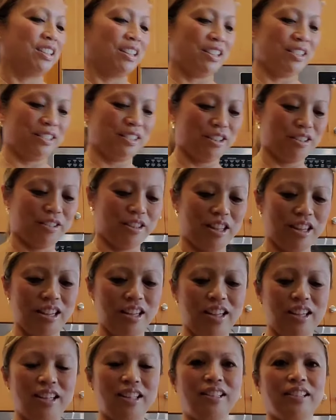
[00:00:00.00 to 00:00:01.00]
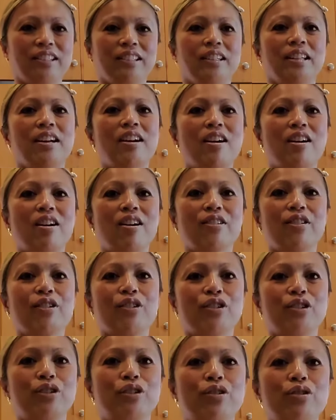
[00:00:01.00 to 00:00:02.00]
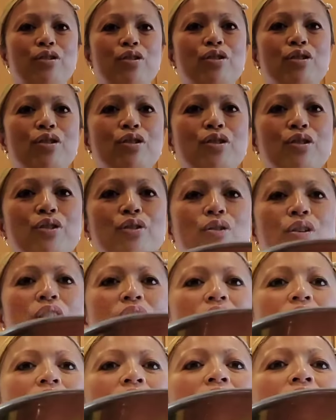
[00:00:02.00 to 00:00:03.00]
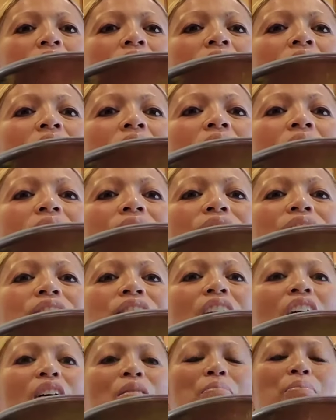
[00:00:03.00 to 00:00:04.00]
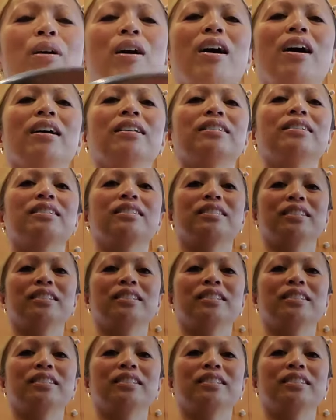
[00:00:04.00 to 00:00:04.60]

So these are the 2 stock pots.